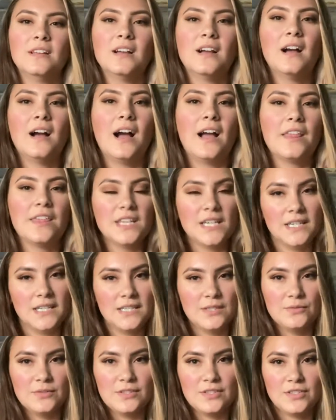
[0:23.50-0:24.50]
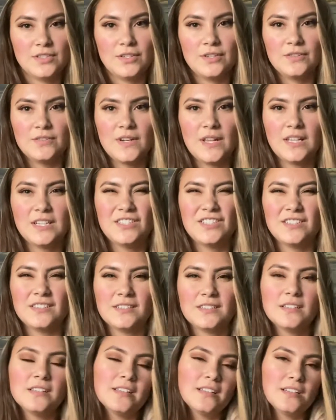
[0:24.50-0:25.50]
I thought I would start with just
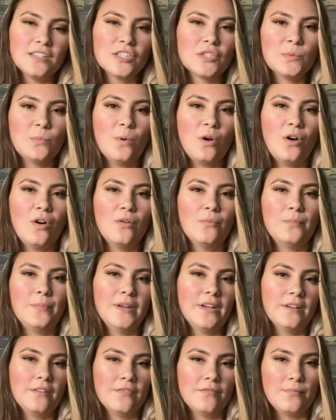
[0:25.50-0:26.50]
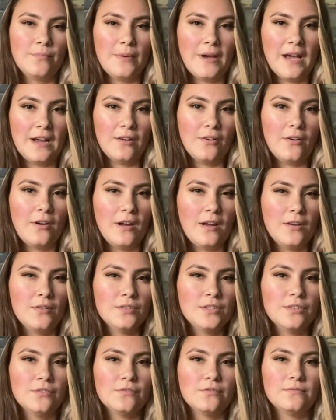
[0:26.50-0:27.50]
a small bit of background,
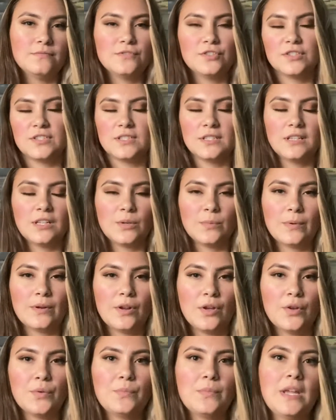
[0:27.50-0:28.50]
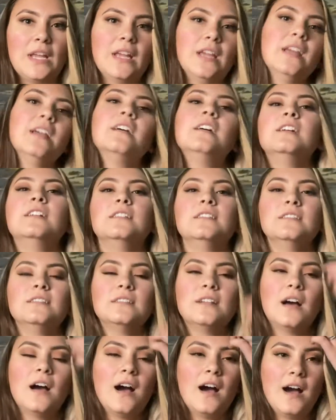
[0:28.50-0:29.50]
of just a little bit on me.
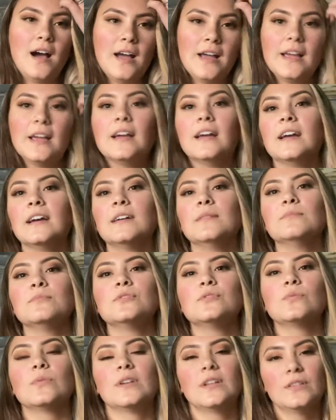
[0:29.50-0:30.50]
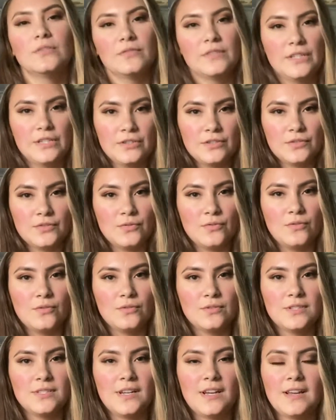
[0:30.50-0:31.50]
I am twenty-three years old.
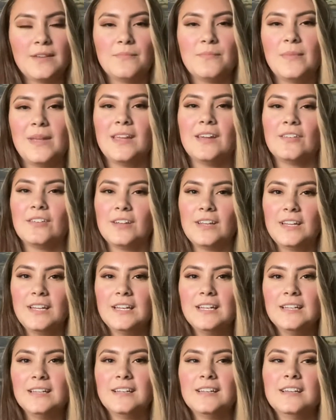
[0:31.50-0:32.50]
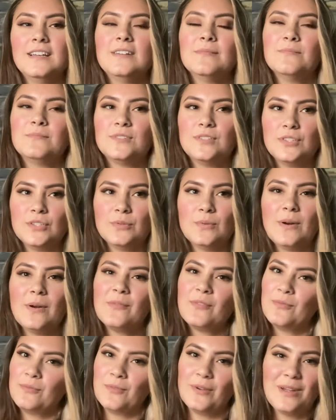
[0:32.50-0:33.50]
I'm married to a
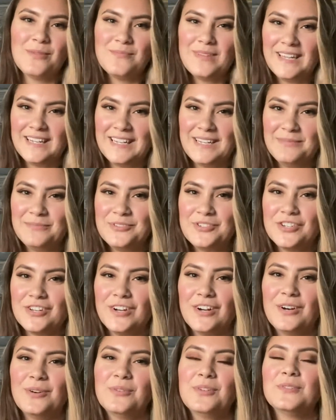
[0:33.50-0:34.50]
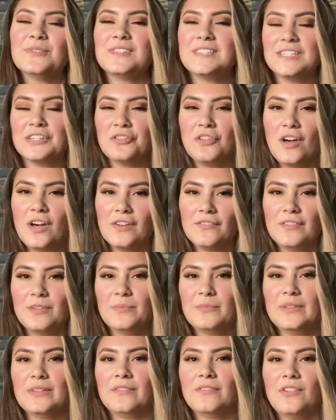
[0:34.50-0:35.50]
great man named Joe. You'll see a lot of him in
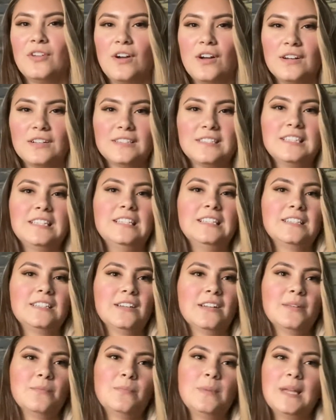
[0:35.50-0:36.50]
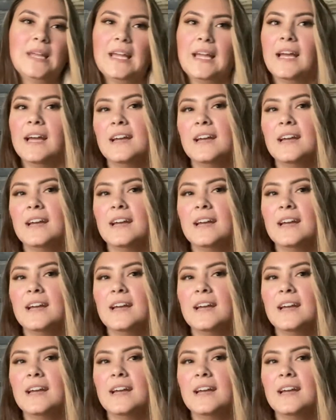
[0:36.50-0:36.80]
the vlogs. He's gonna be